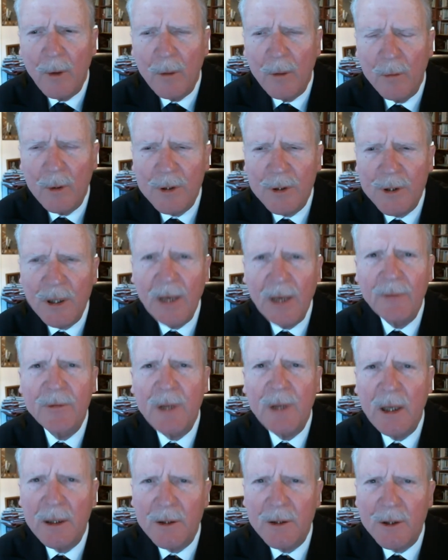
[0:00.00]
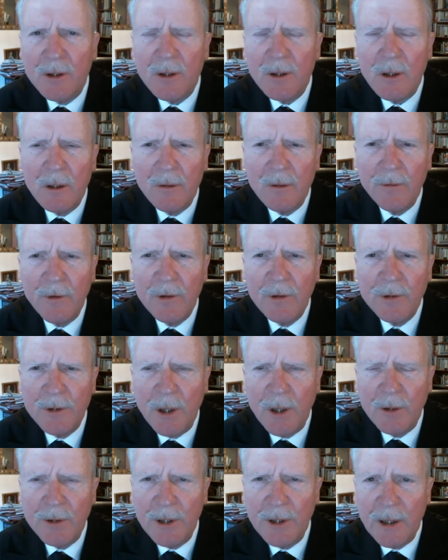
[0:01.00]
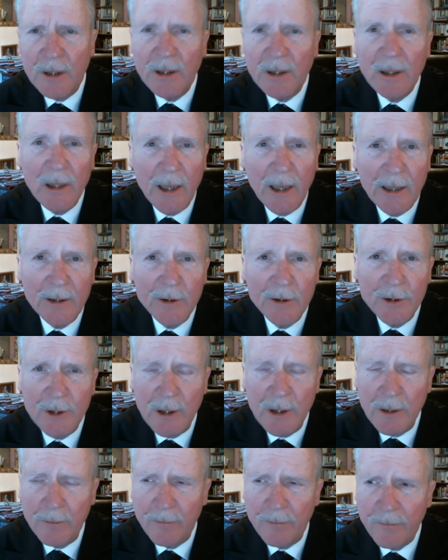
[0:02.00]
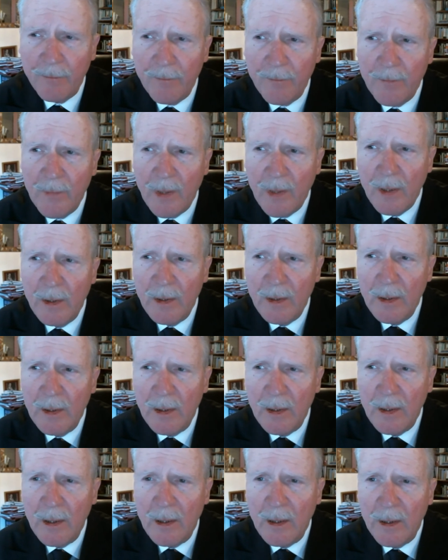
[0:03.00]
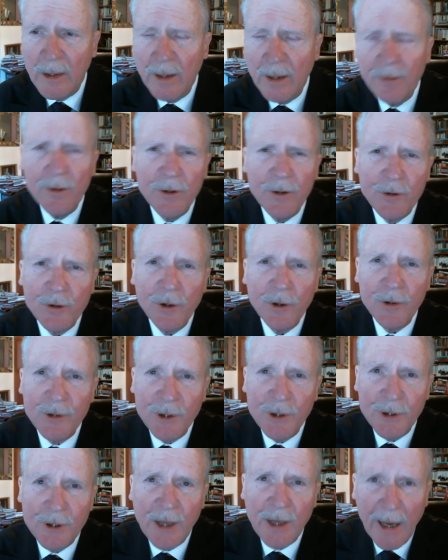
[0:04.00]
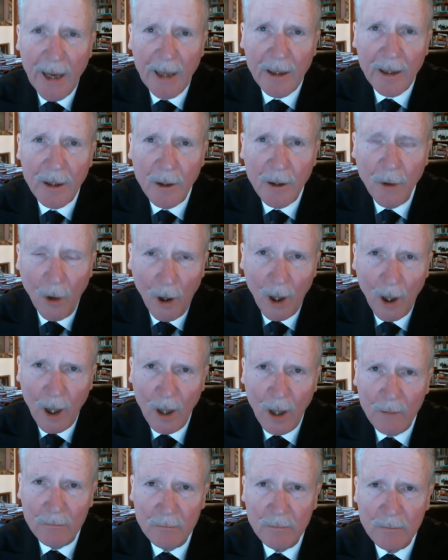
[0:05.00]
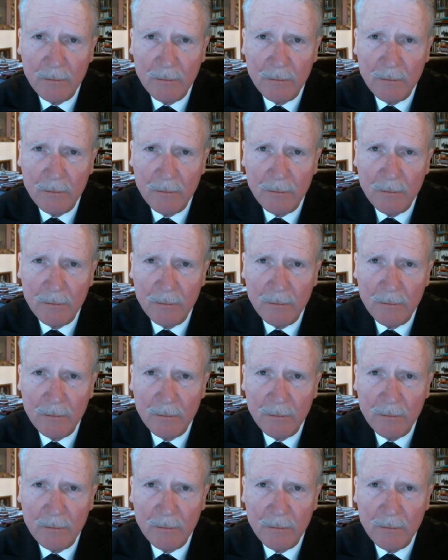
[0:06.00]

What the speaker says: received its first articulation in the church's canon law.